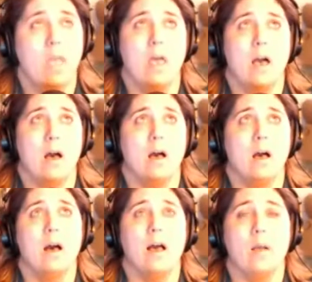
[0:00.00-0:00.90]

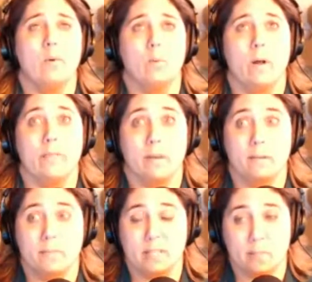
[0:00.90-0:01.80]
I would want them to be
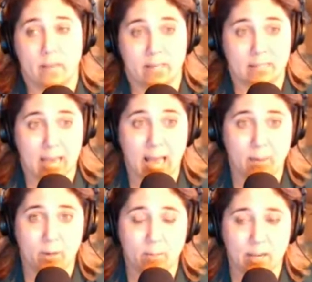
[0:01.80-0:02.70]
spending time
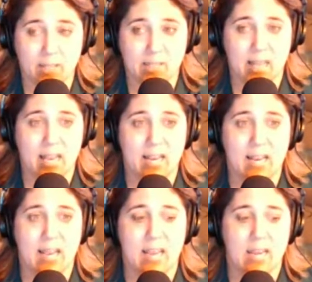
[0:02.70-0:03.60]
on my site
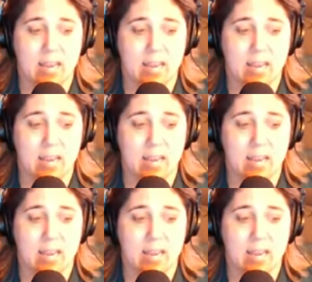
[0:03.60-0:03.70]
and